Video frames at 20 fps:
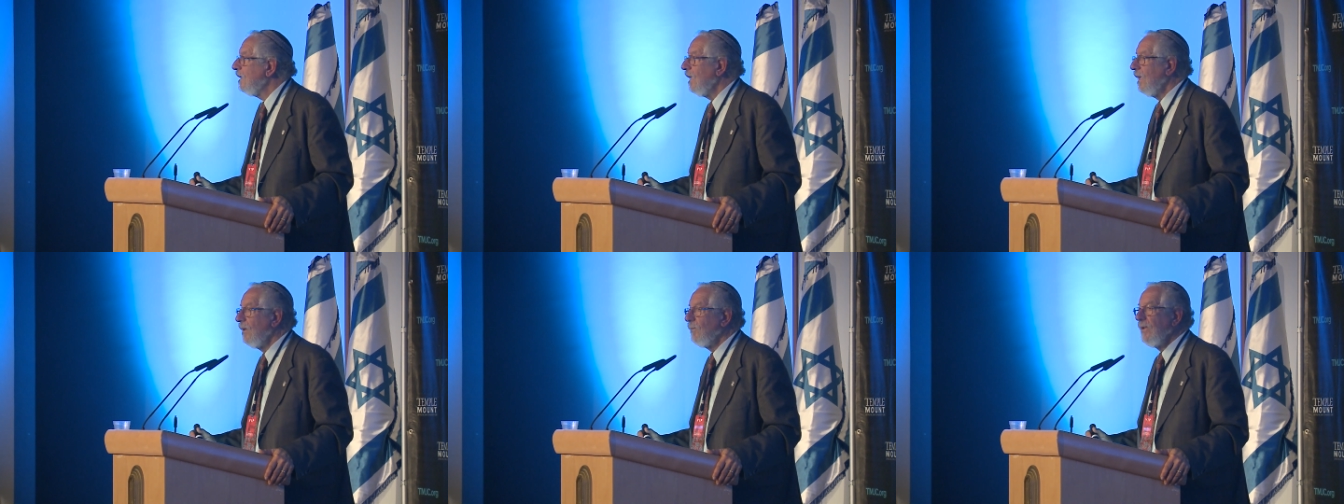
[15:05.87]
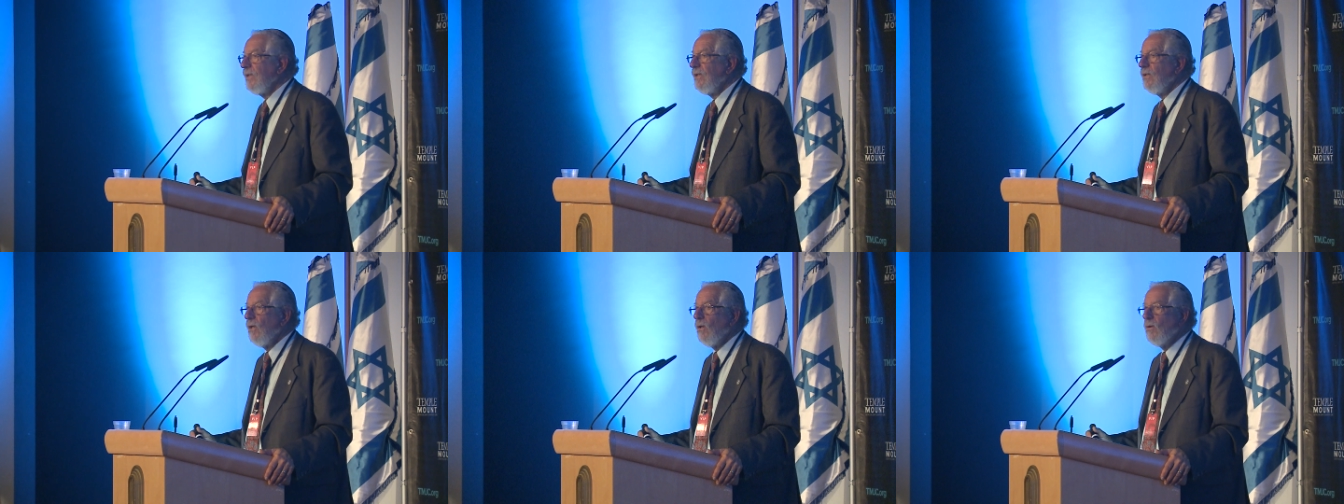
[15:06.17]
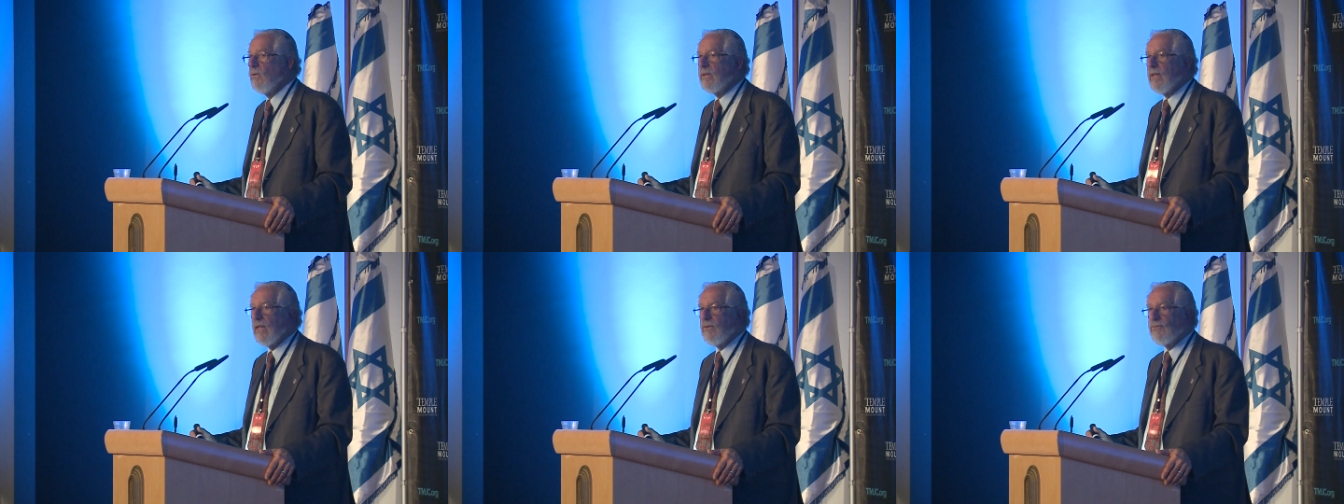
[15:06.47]
And we
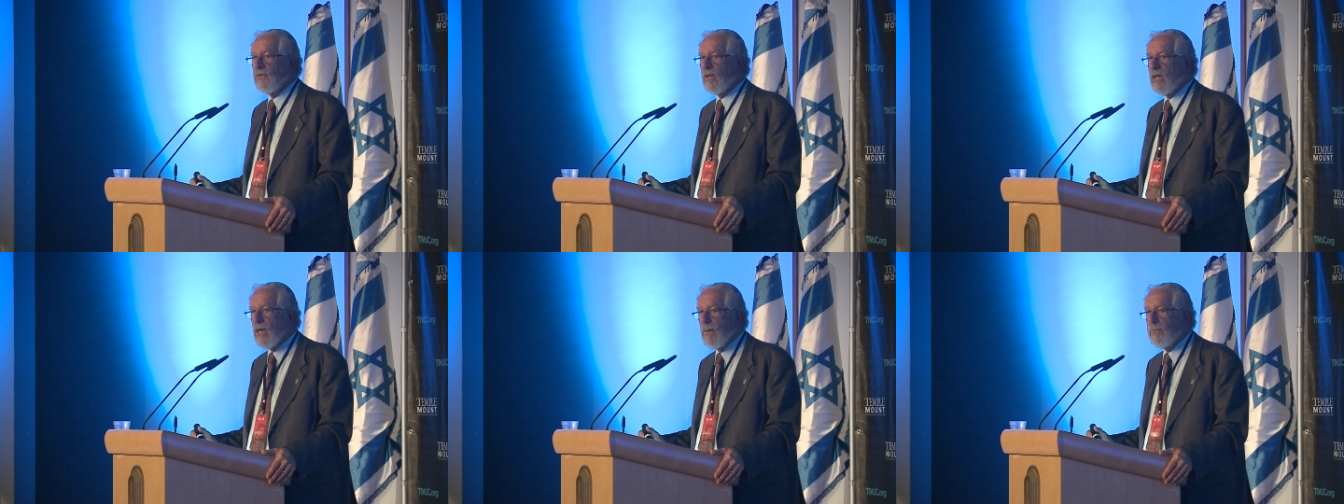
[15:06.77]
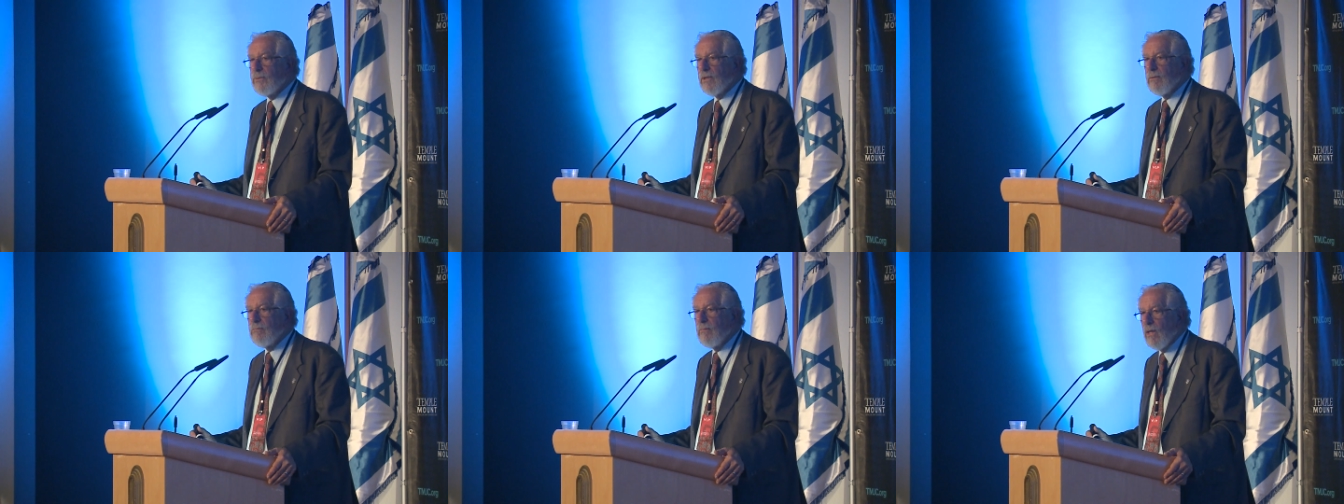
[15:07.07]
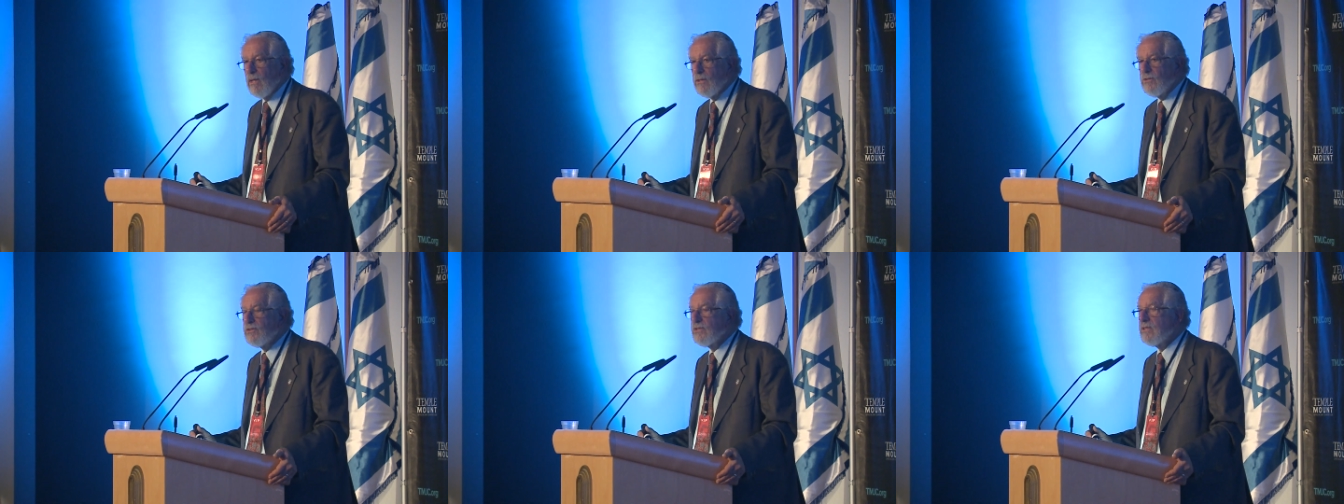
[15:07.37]
know that for a couple of
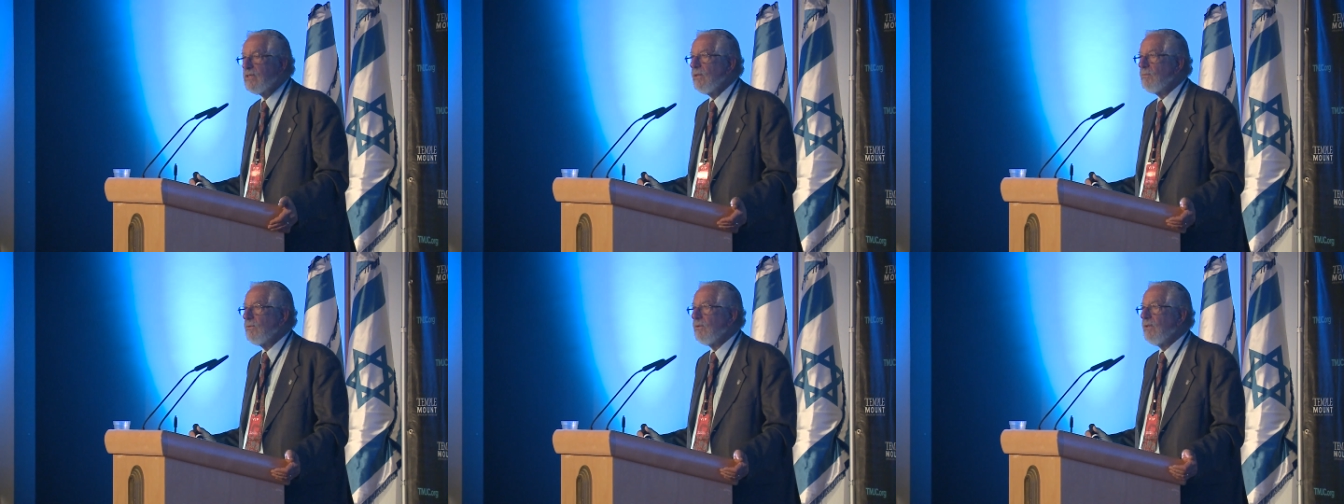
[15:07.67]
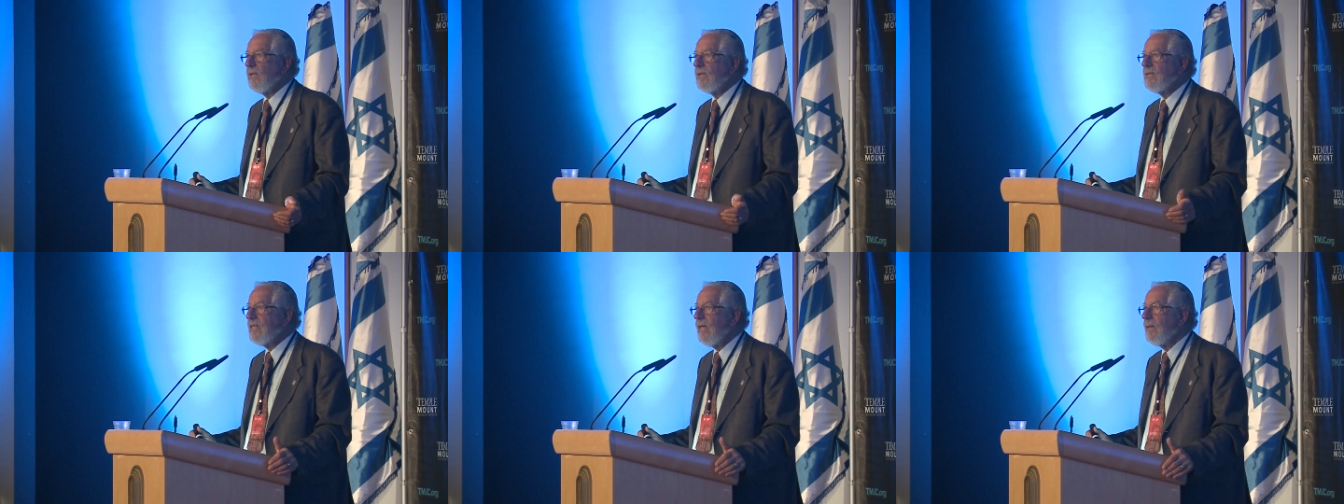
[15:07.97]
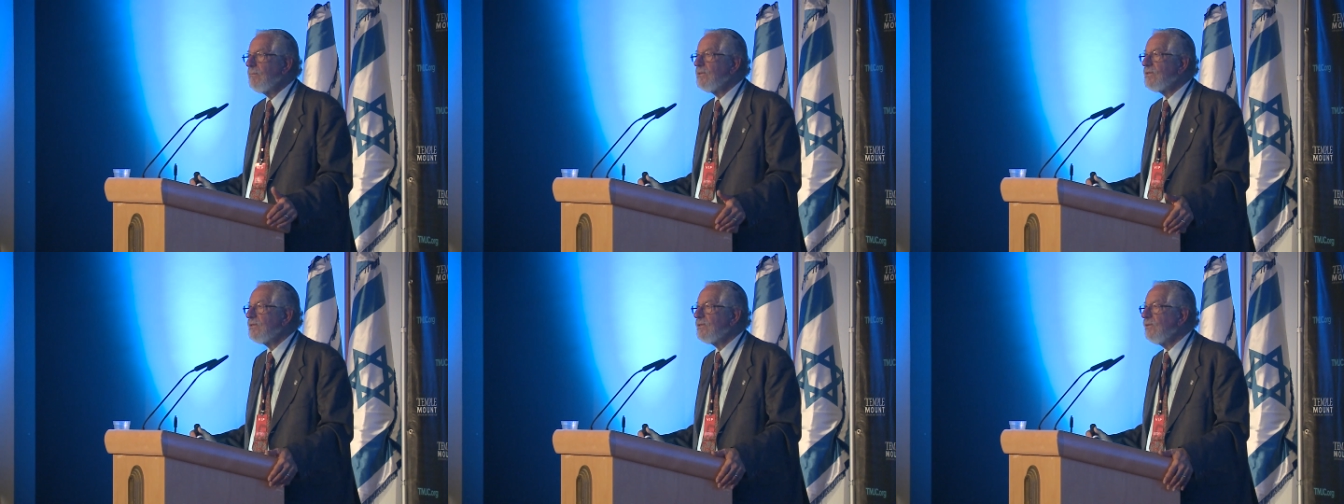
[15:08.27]
months there were
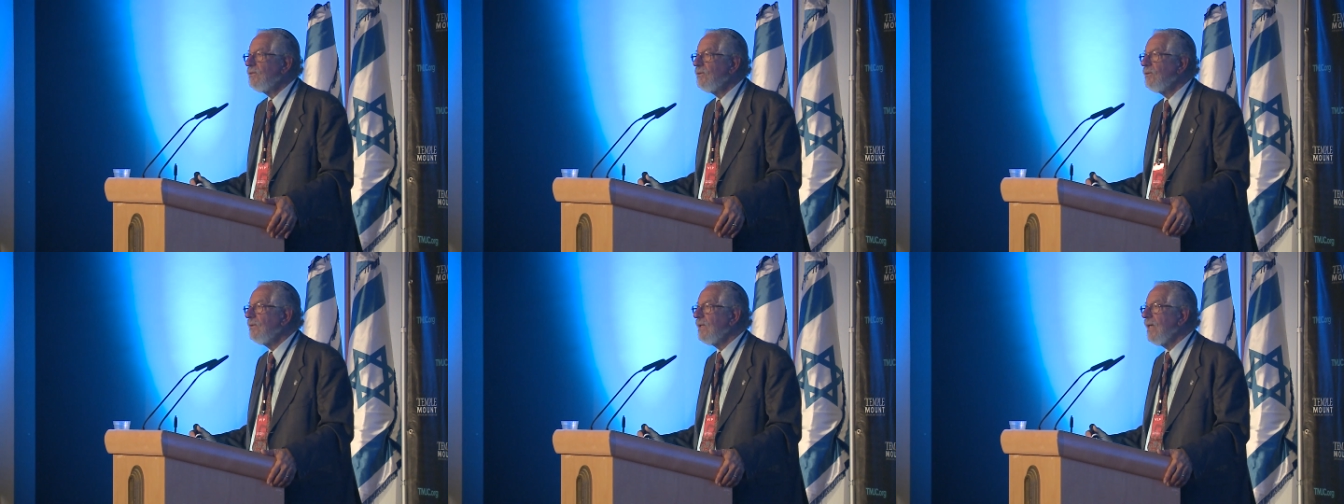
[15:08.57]
attempts to do